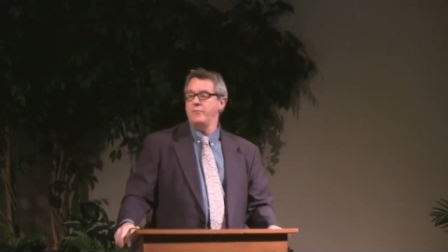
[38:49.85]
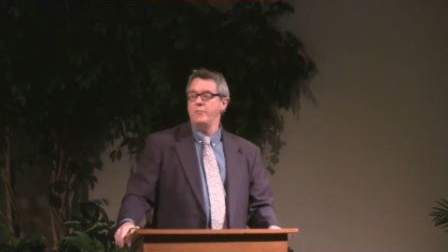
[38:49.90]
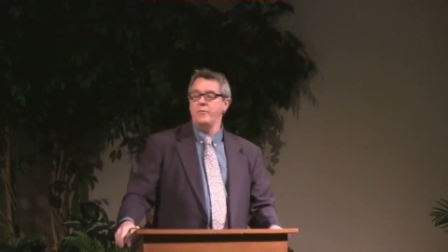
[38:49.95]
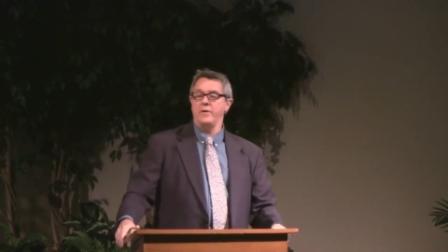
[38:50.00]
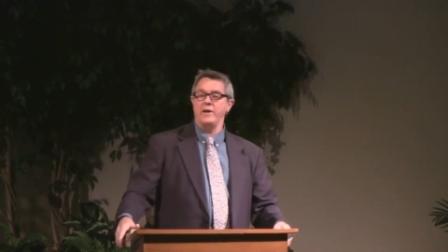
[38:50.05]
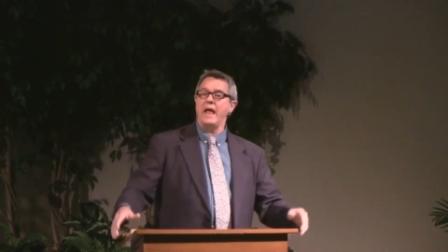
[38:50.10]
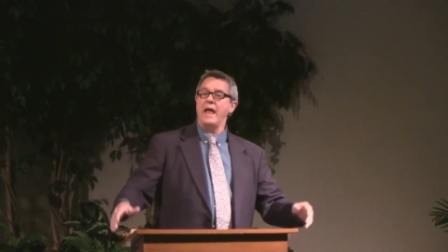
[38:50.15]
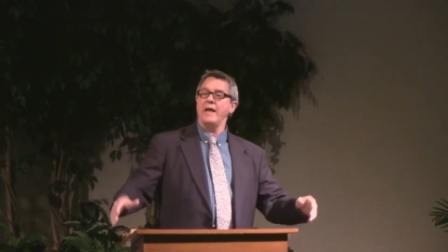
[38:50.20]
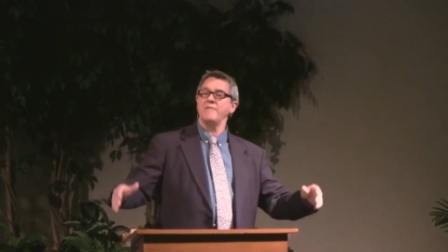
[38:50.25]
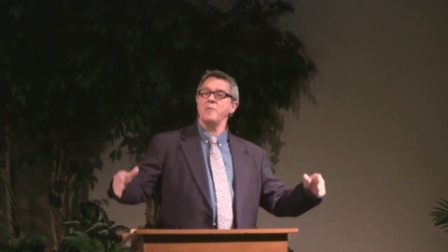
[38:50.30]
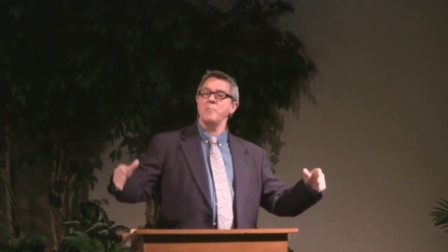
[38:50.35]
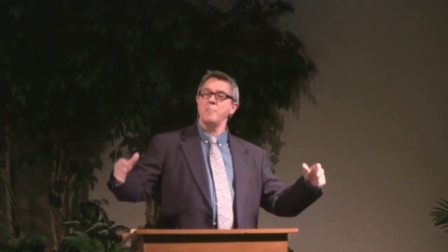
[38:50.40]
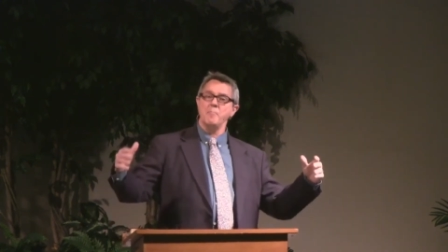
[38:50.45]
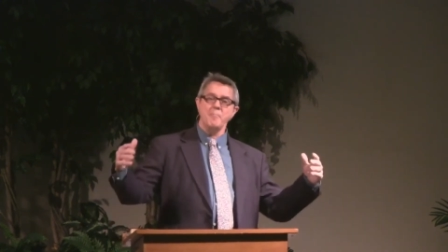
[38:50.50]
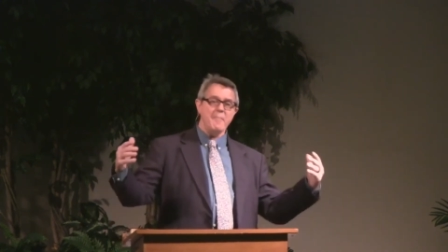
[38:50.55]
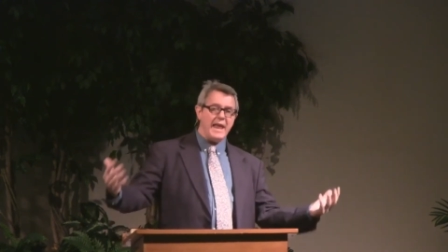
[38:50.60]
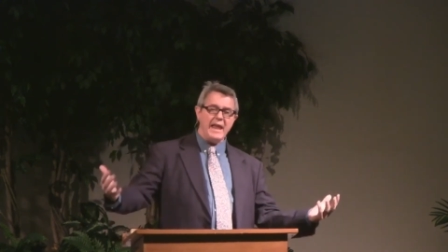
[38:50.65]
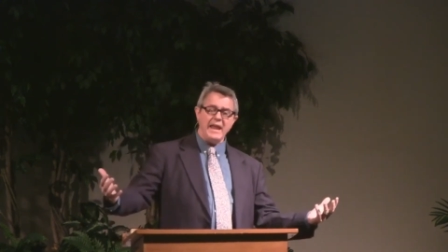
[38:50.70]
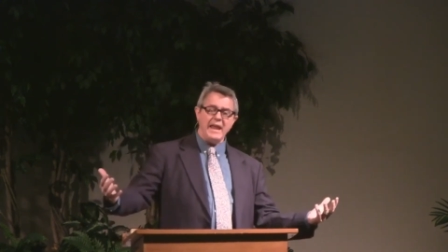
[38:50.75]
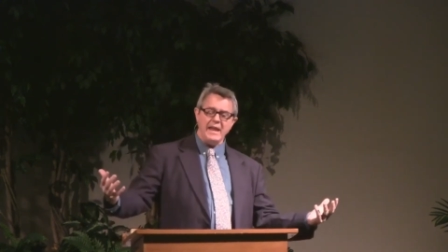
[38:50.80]
We have it
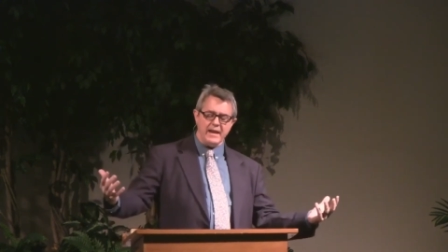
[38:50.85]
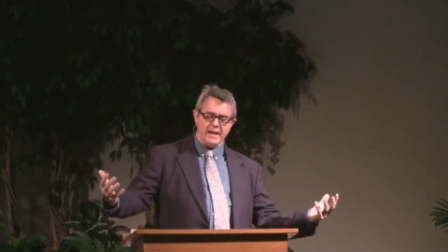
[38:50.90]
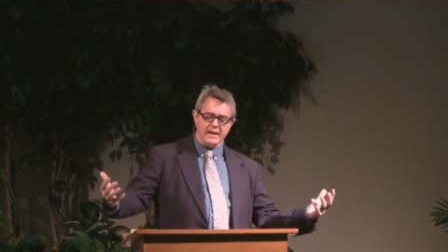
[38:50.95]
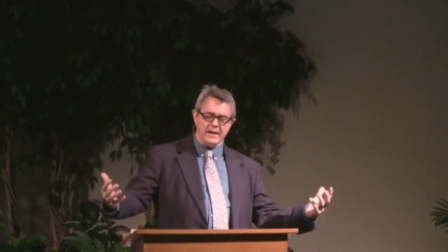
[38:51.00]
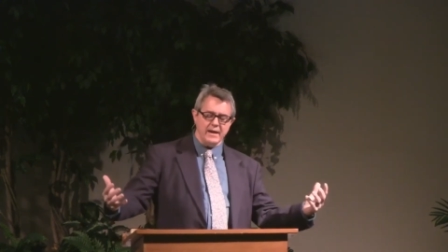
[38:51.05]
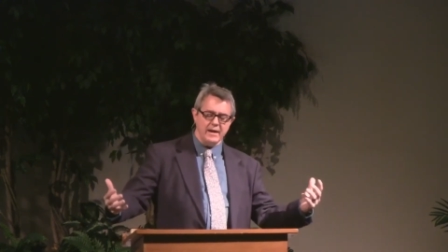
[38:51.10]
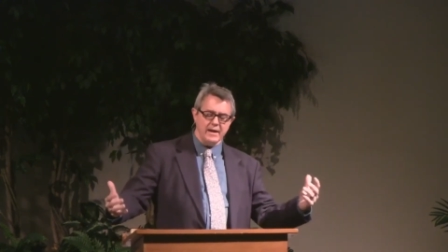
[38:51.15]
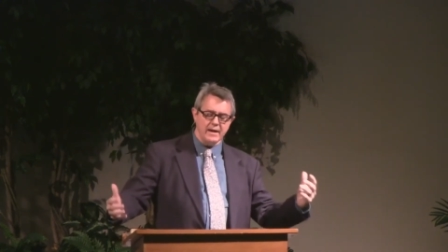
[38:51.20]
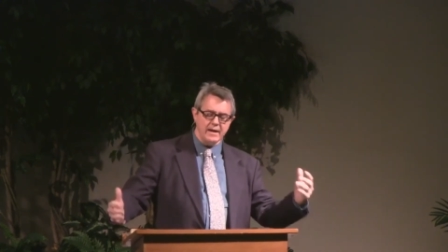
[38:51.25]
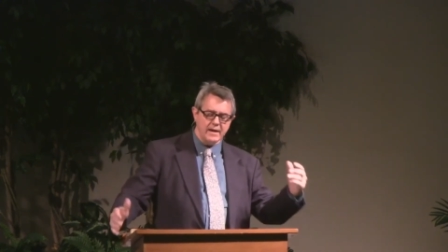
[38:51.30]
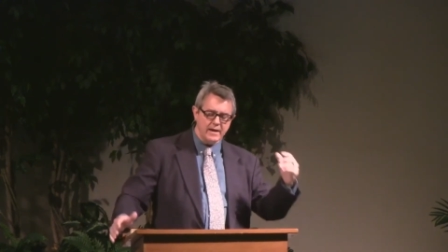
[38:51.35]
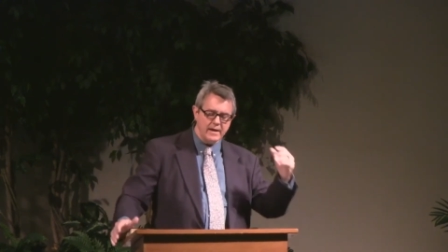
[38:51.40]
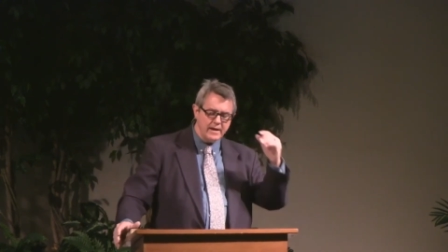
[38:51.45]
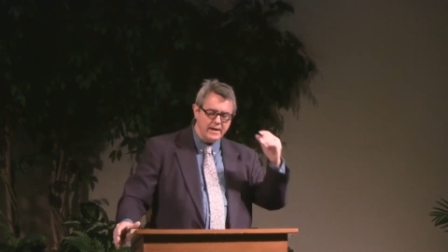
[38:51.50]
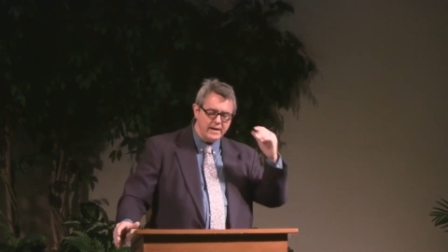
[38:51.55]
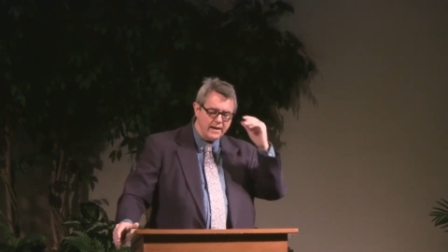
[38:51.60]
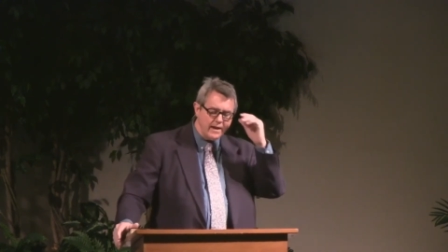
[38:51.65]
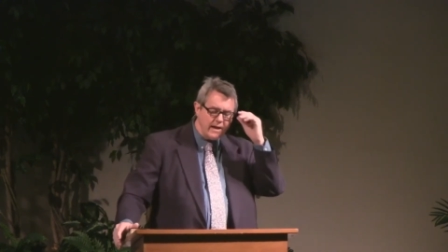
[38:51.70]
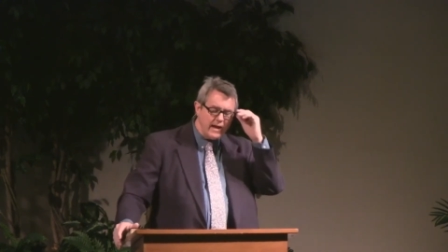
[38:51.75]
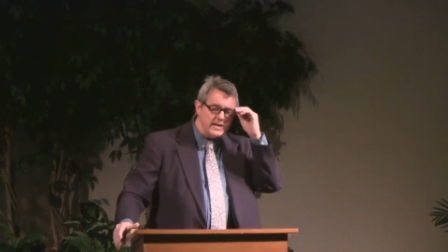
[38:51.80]
made.
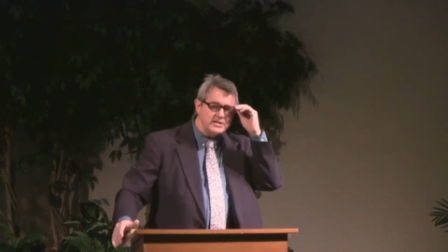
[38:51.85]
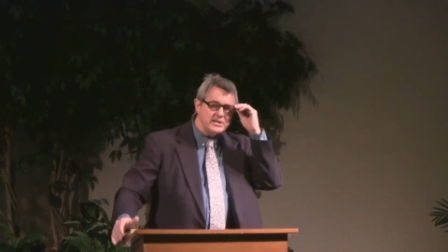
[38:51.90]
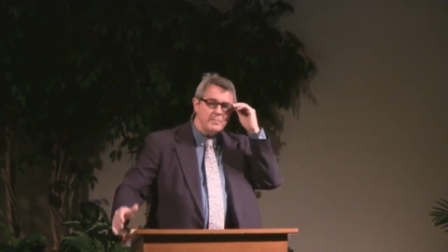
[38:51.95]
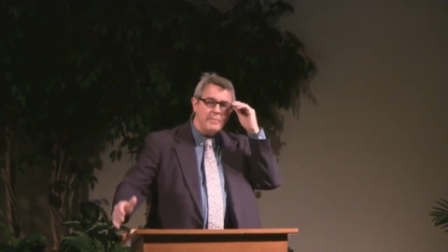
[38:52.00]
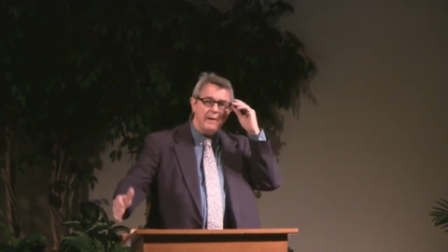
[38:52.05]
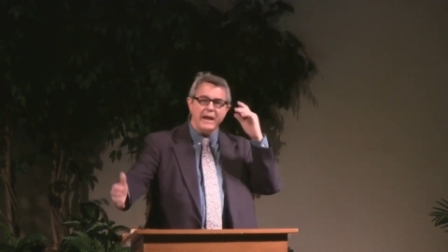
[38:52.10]
It should